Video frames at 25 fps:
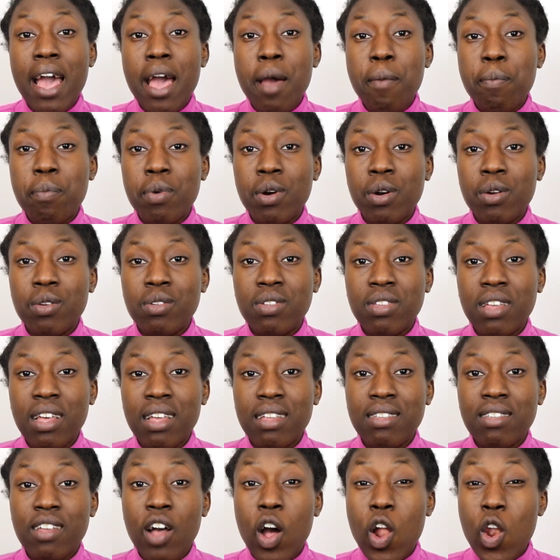hair
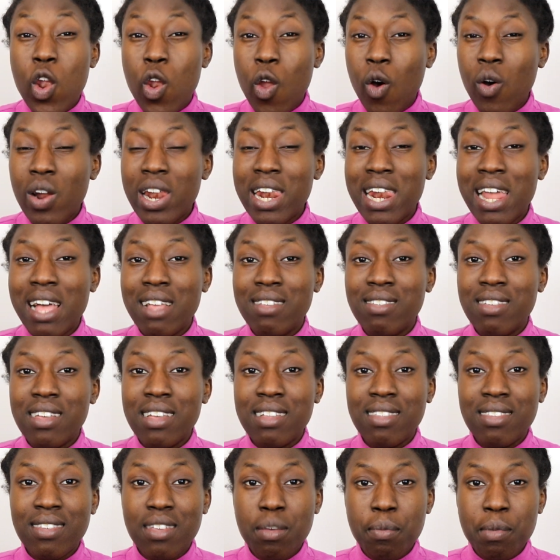process a lot less
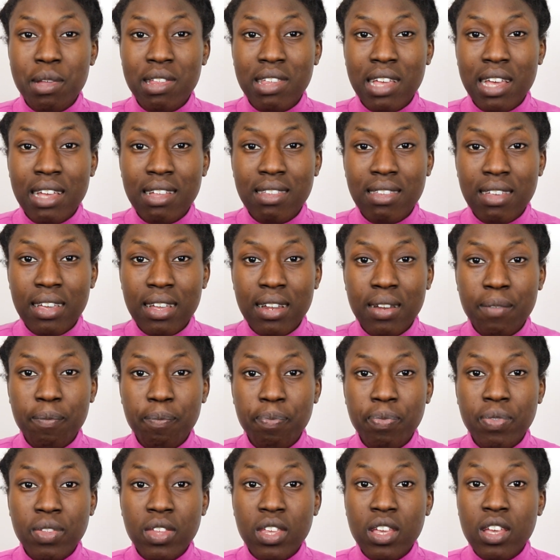intimidating.
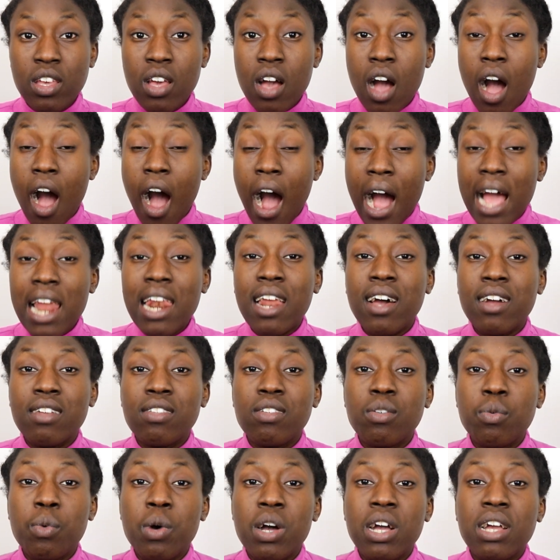I like
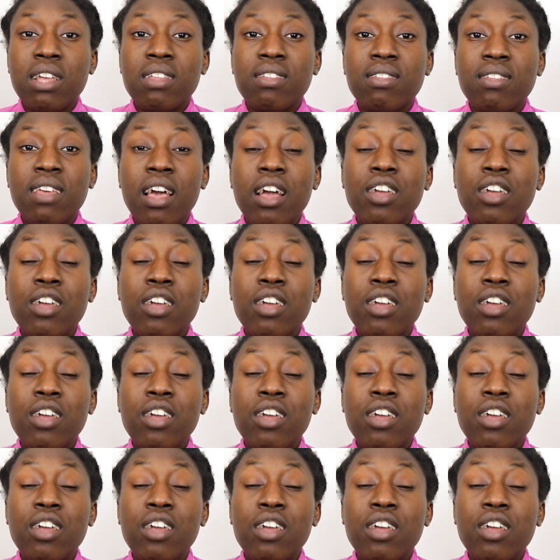to work in